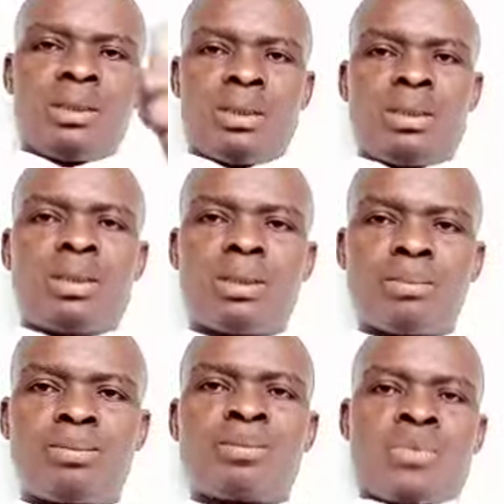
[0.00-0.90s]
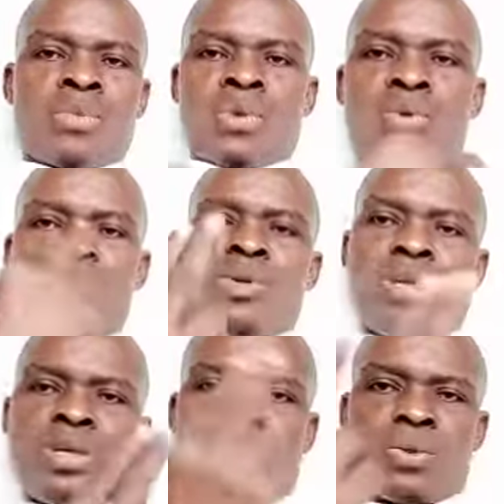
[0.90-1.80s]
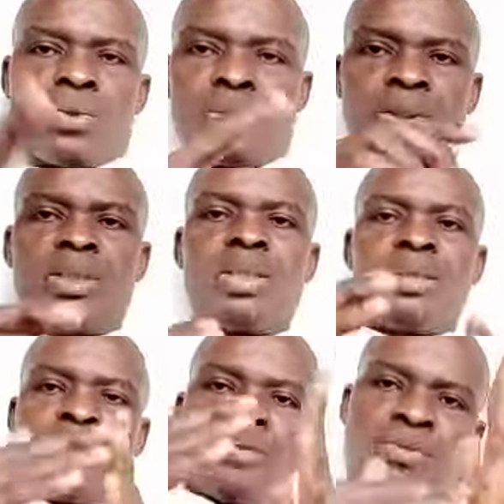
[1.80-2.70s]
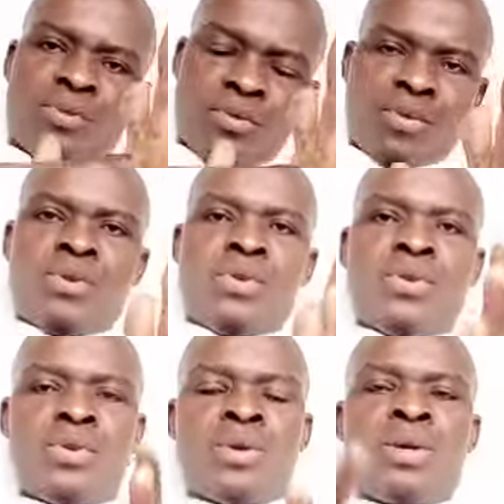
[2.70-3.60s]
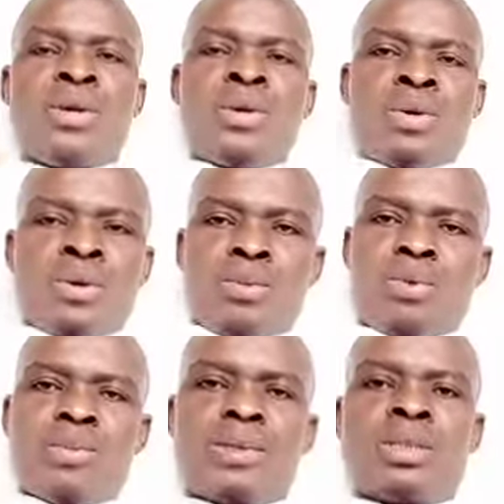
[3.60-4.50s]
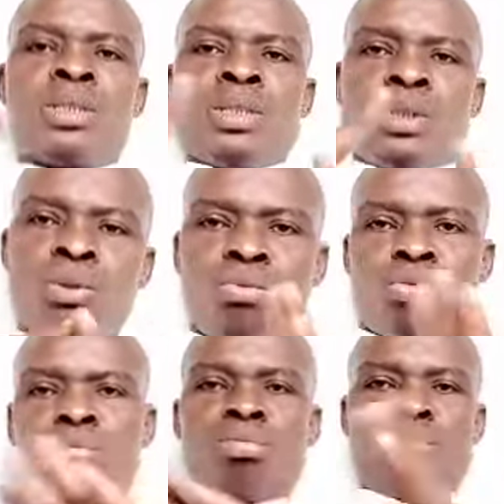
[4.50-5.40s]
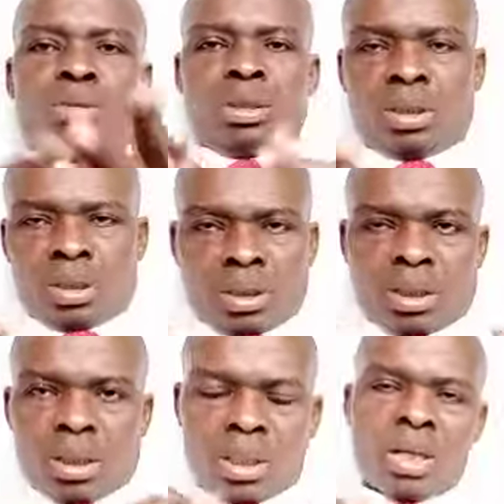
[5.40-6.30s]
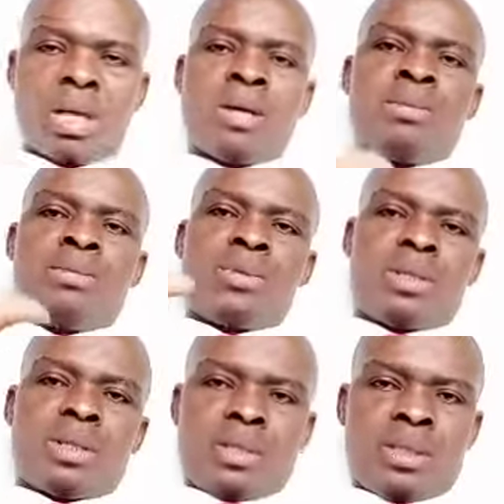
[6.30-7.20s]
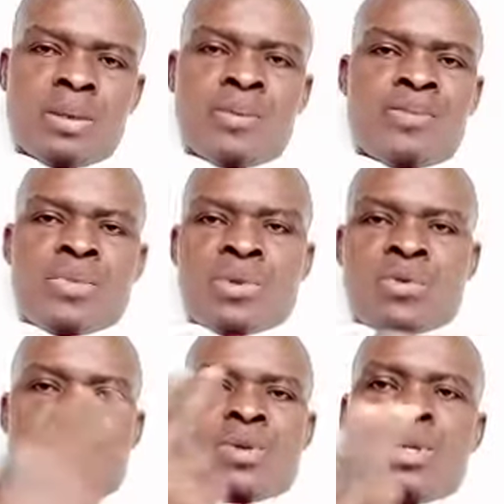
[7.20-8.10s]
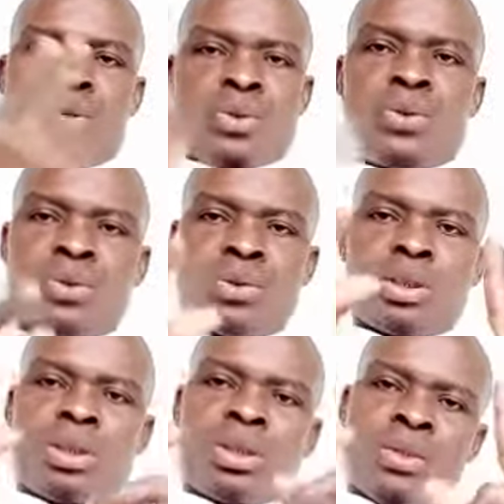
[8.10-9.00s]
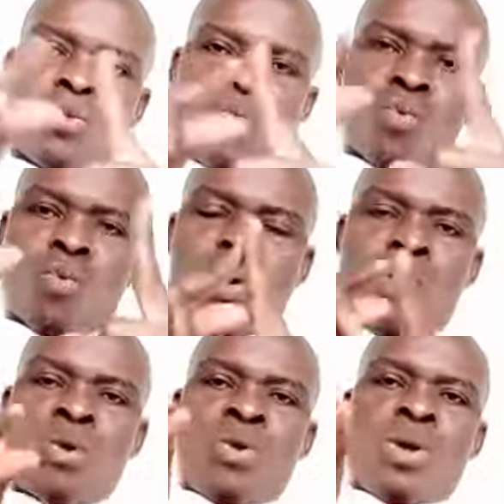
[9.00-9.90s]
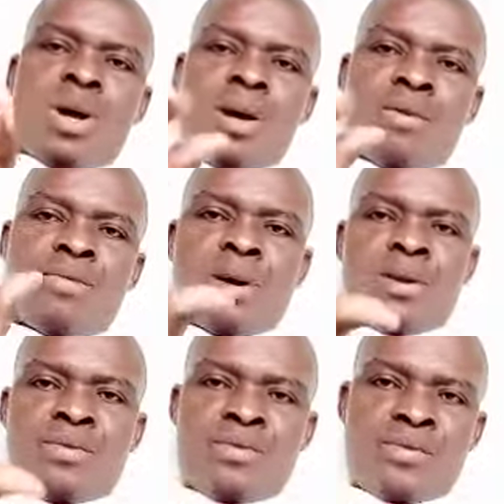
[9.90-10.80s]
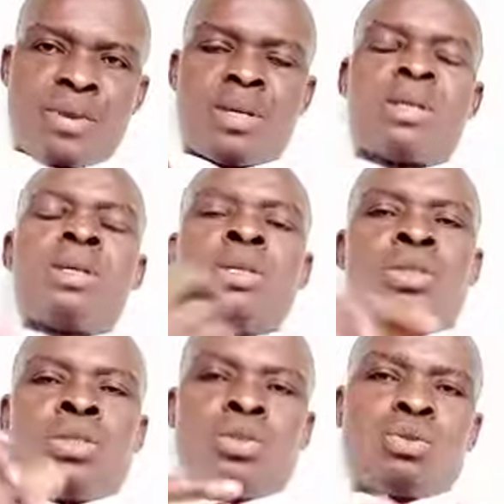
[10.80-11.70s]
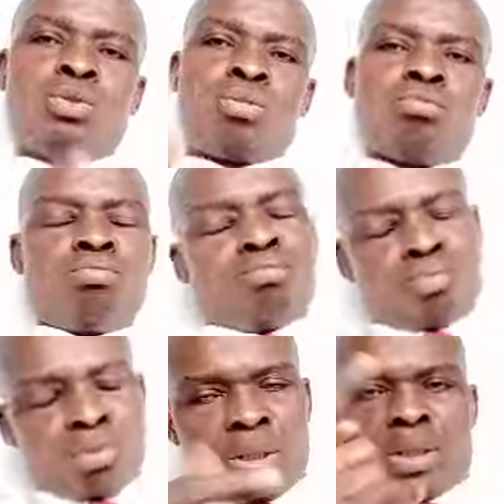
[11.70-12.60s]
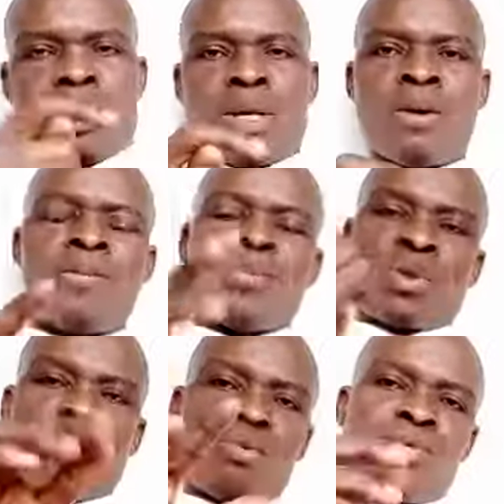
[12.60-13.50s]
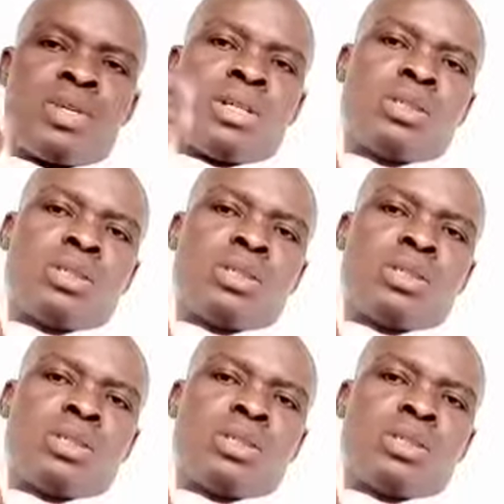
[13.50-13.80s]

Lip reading: We use the following properties to describe three-dimensional shapes. We use the word face to describe a curved or flat surface of the solid shape.